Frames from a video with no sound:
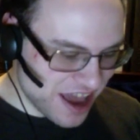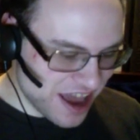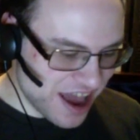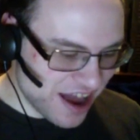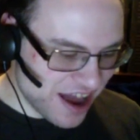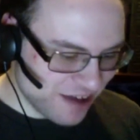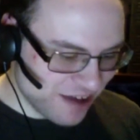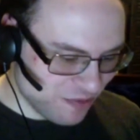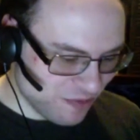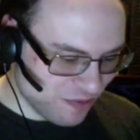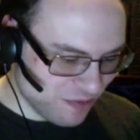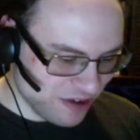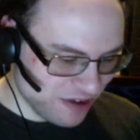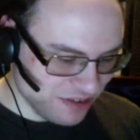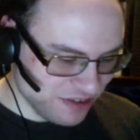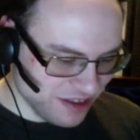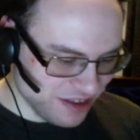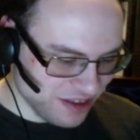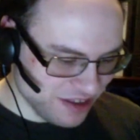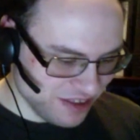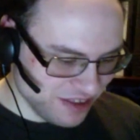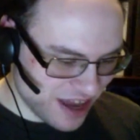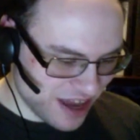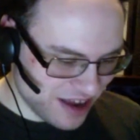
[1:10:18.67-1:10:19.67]
one thing
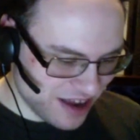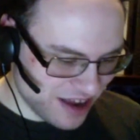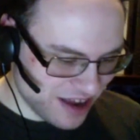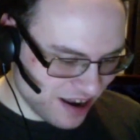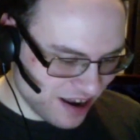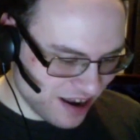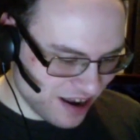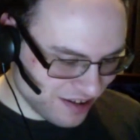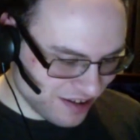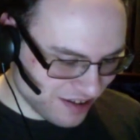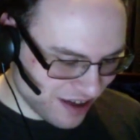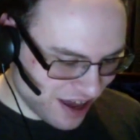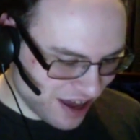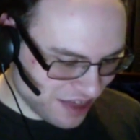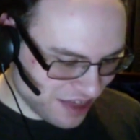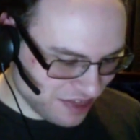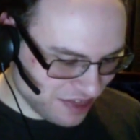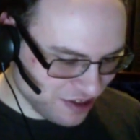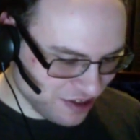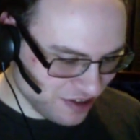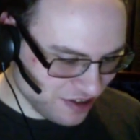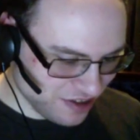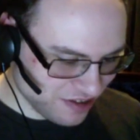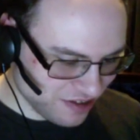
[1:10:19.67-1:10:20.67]
that I think
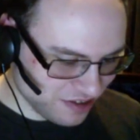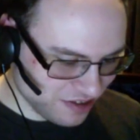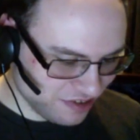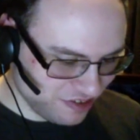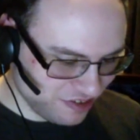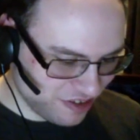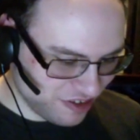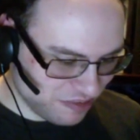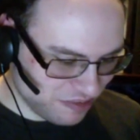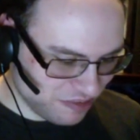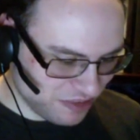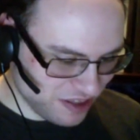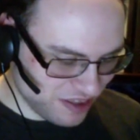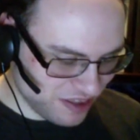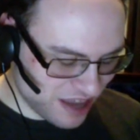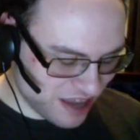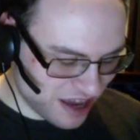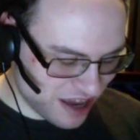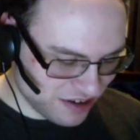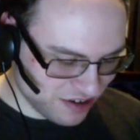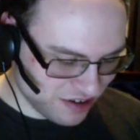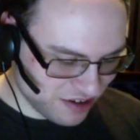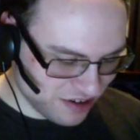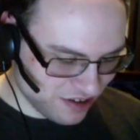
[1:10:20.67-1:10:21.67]
is something that
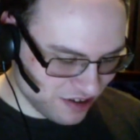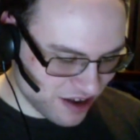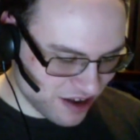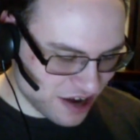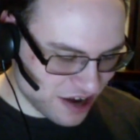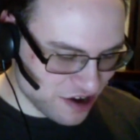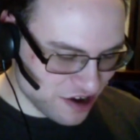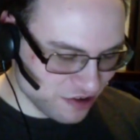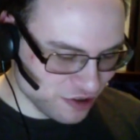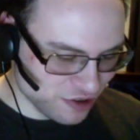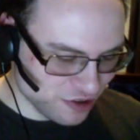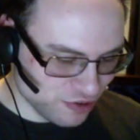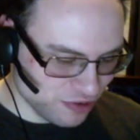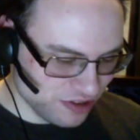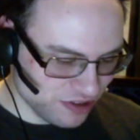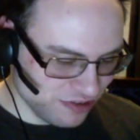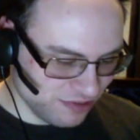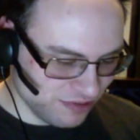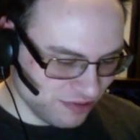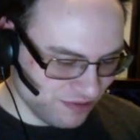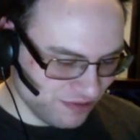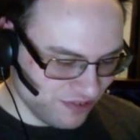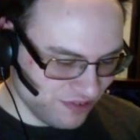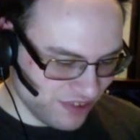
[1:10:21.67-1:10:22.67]
I know you would
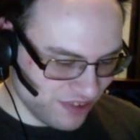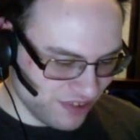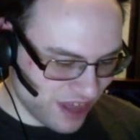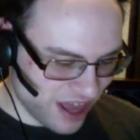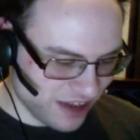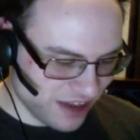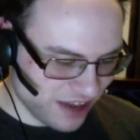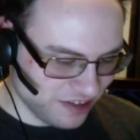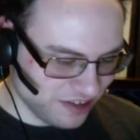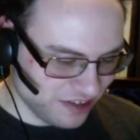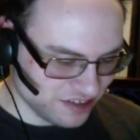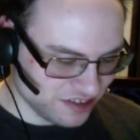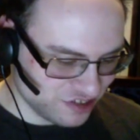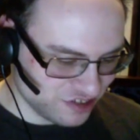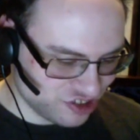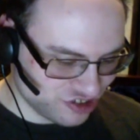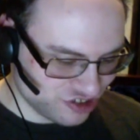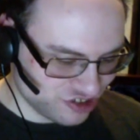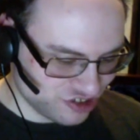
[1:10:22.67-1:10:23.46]
like to try.